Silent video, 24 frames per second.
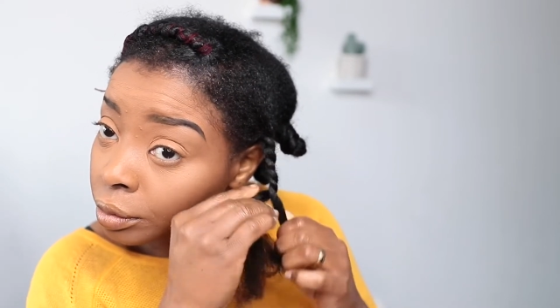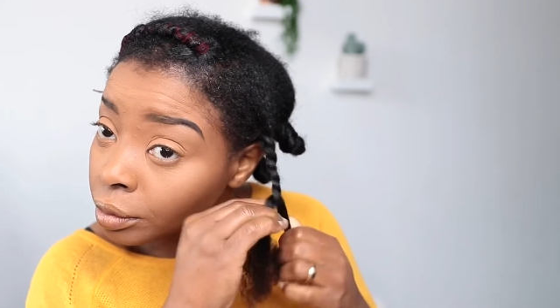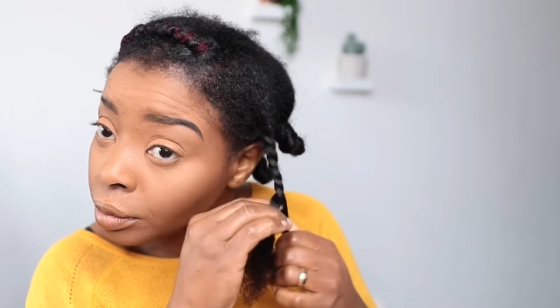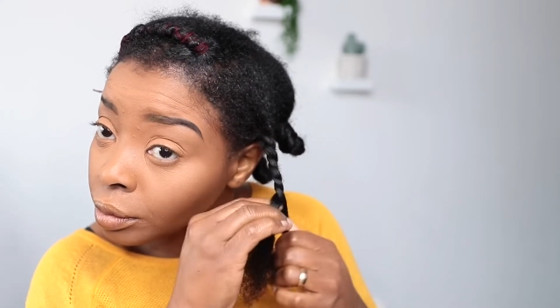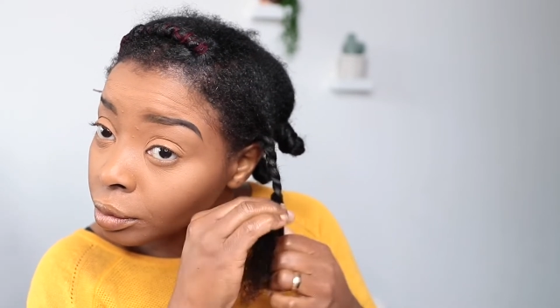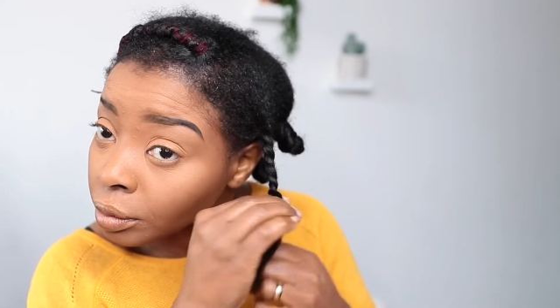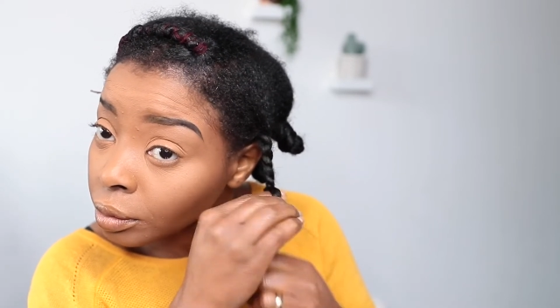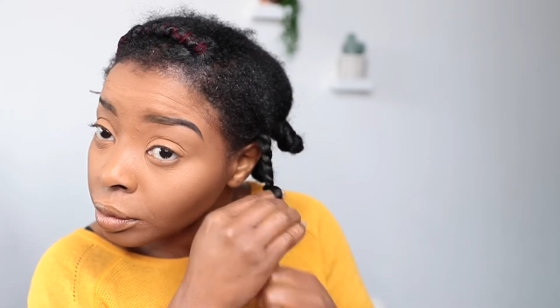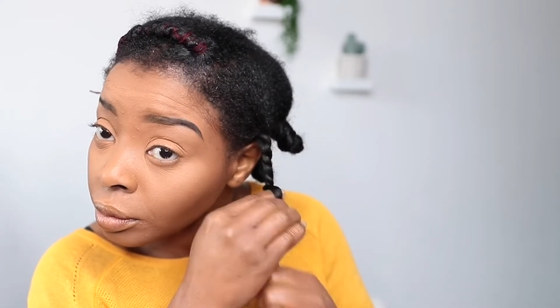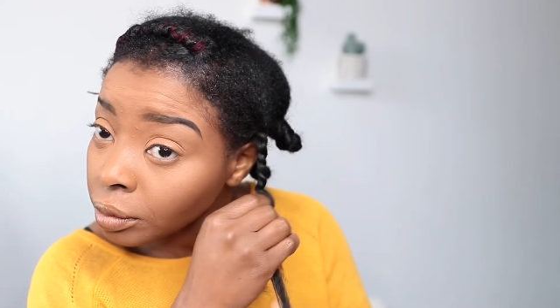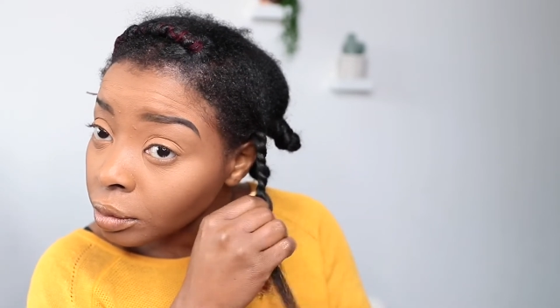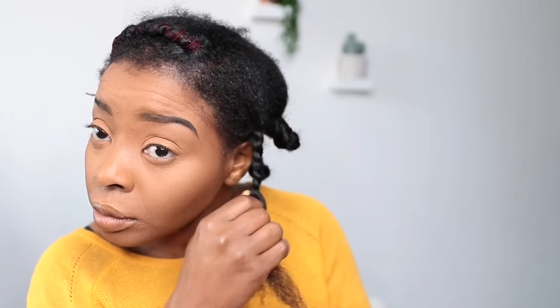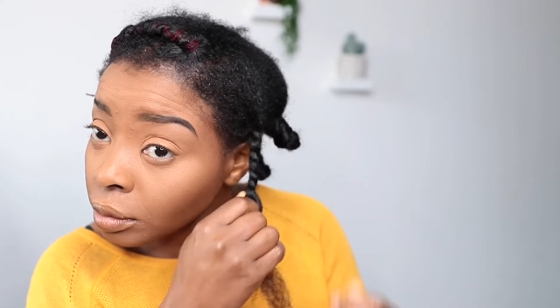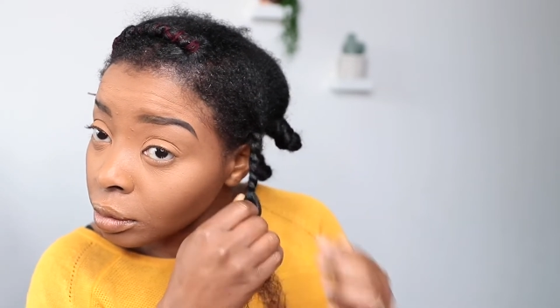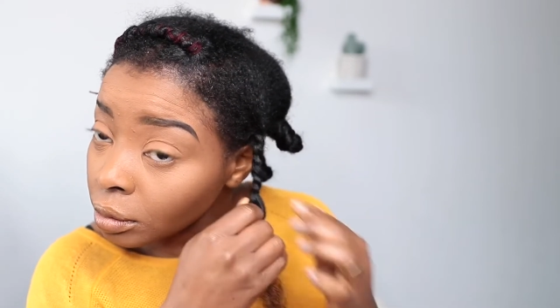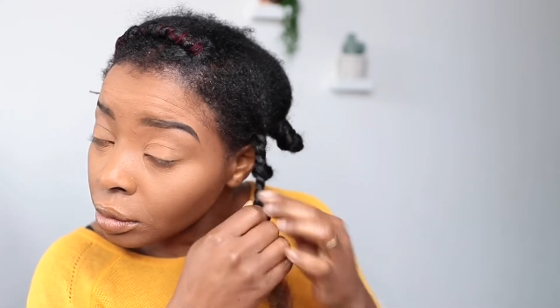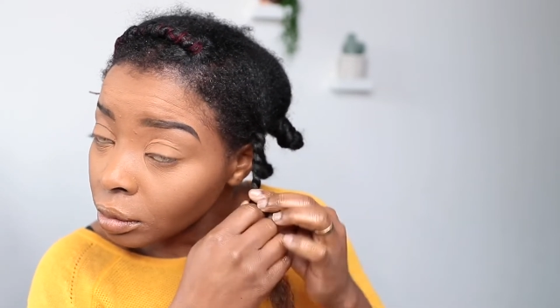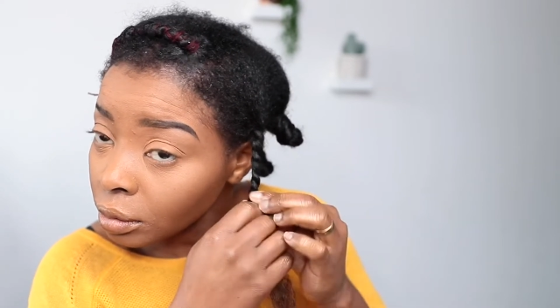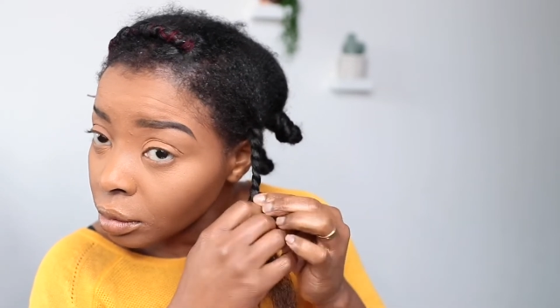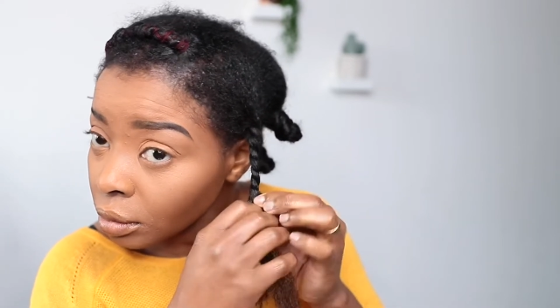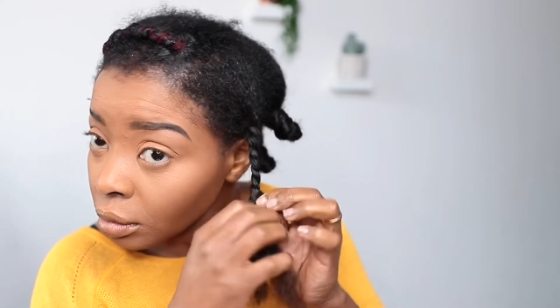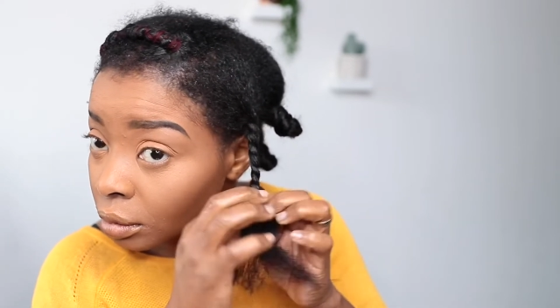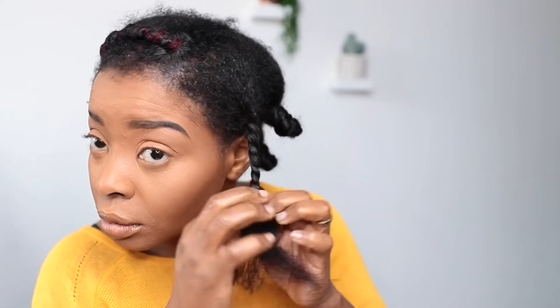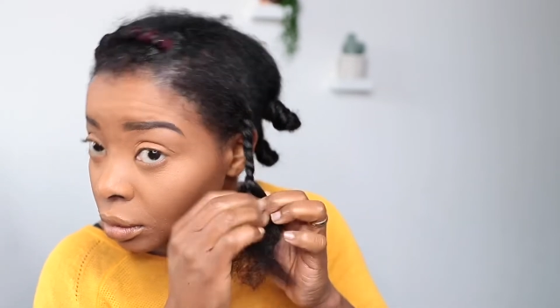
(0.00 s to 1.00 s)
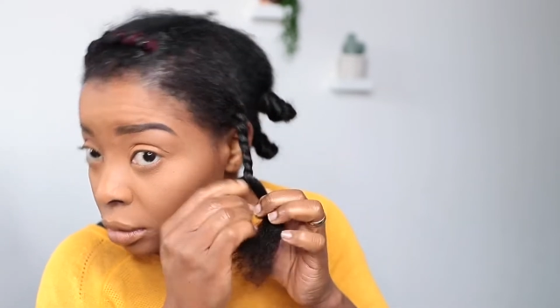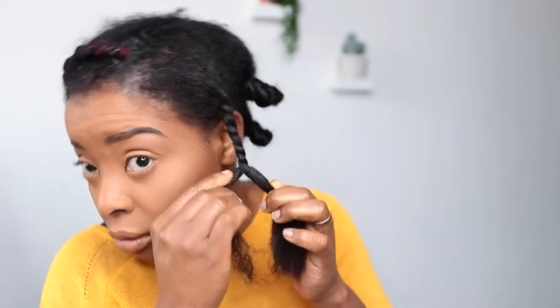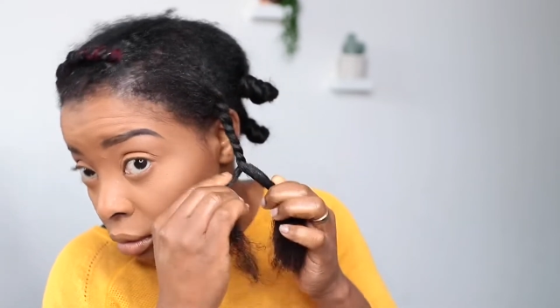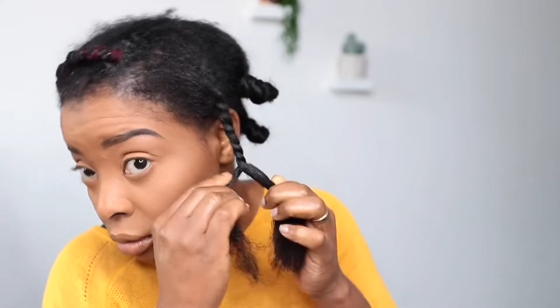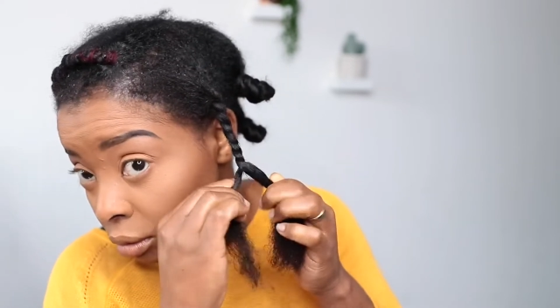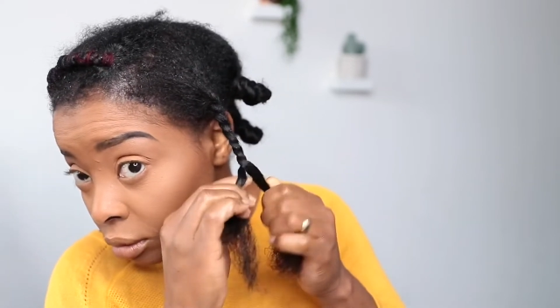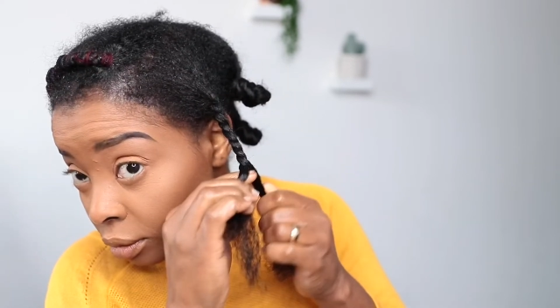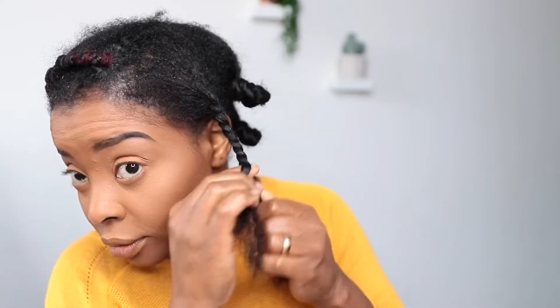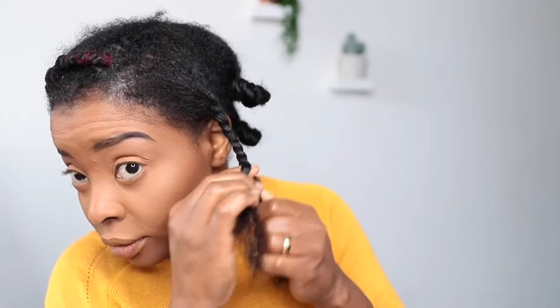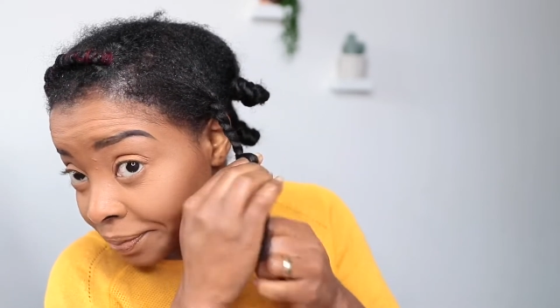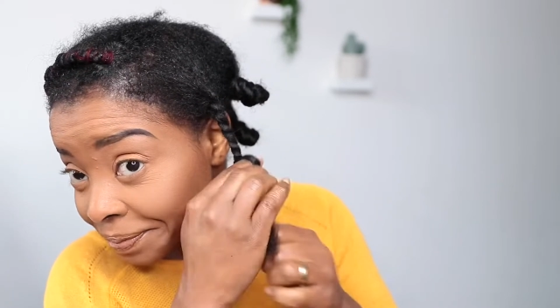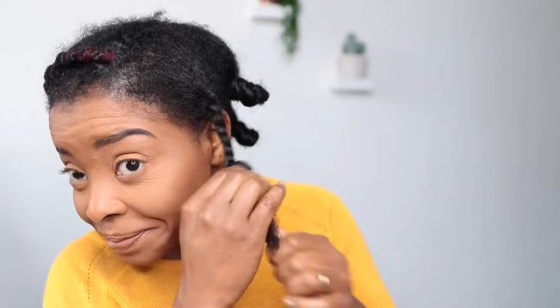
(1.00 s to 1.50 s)
manageable and
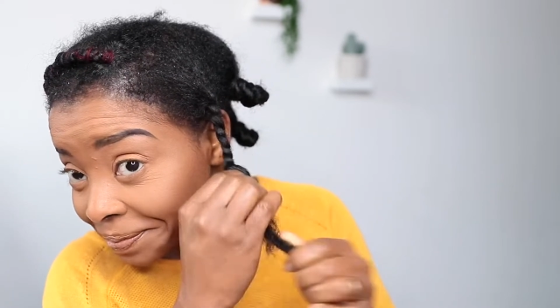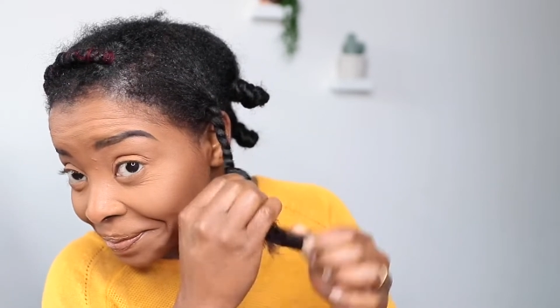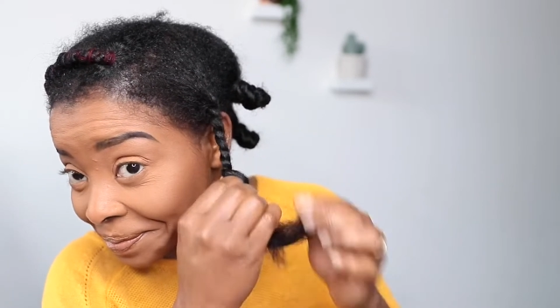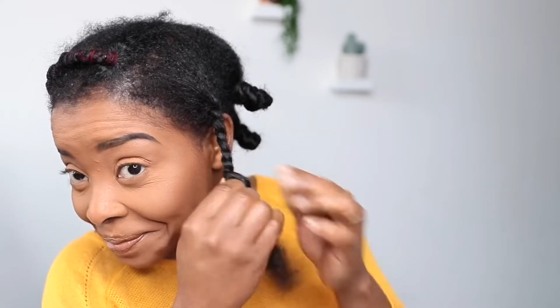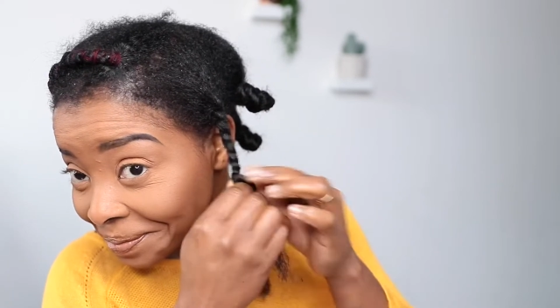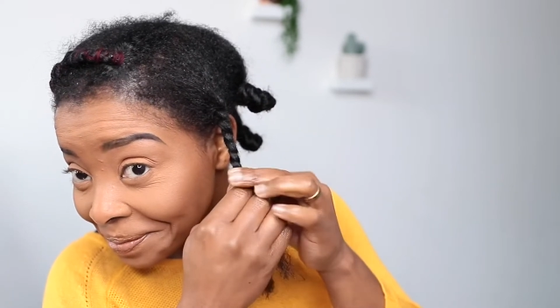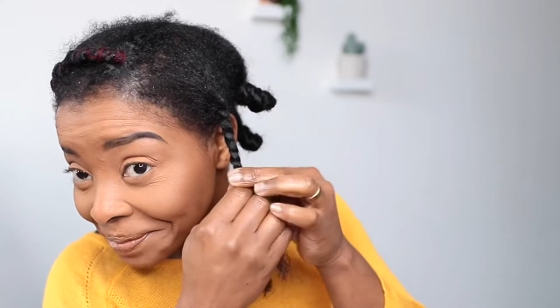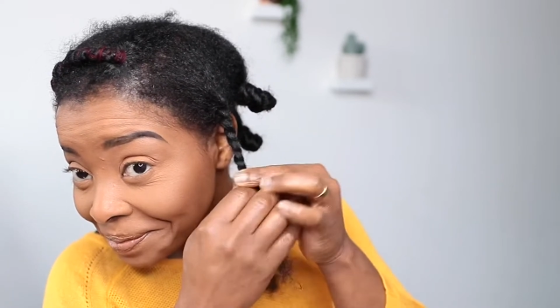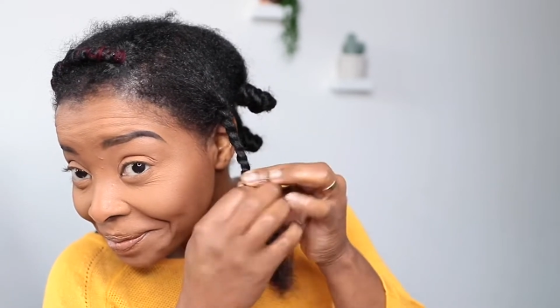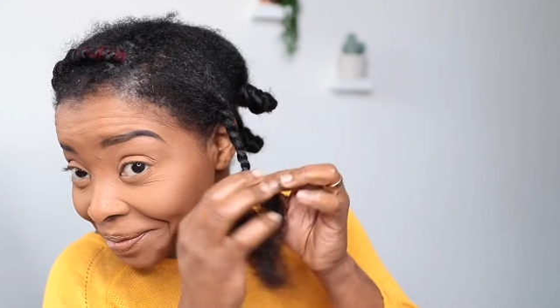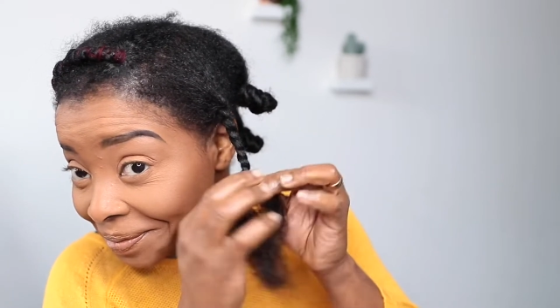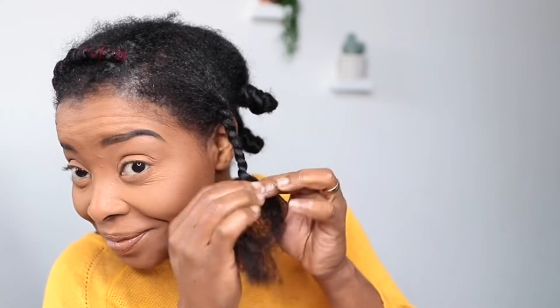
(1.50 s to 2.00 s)
healthier.